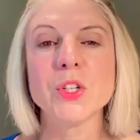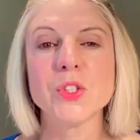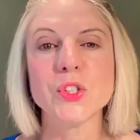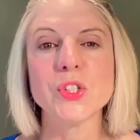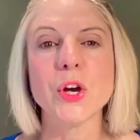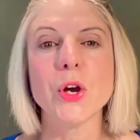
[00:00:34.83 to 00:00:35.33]

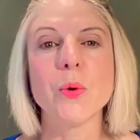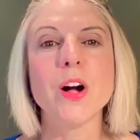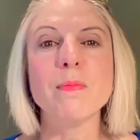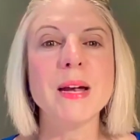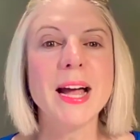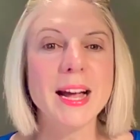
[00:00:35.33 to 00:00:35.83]
So
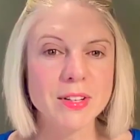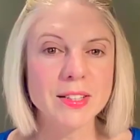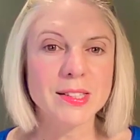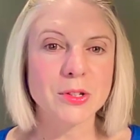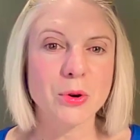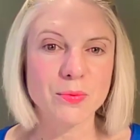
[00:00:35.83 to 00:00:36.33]
I've been having
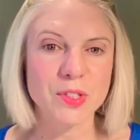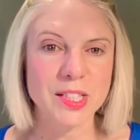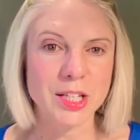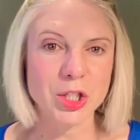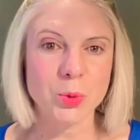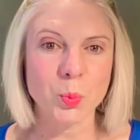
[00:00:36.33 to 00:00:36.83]
this
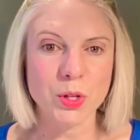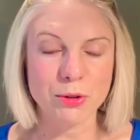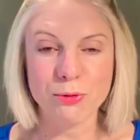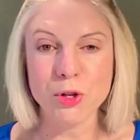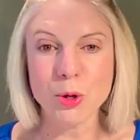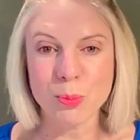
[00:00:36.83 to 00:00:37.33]
conversation with a
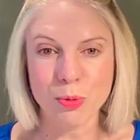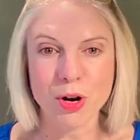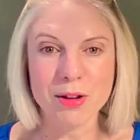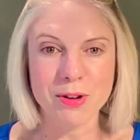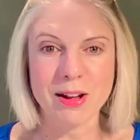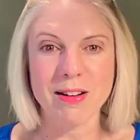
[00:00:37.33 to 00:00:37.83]
few
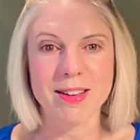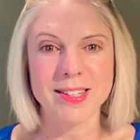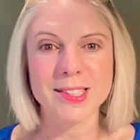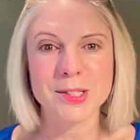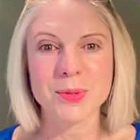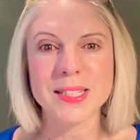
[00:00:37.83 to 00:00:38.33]
private
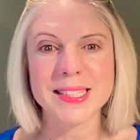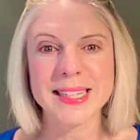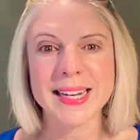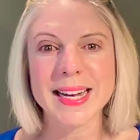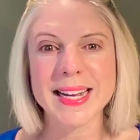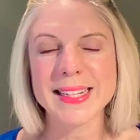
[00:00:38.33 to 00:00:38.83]
clients
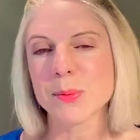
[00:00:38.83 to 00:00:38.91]
recently,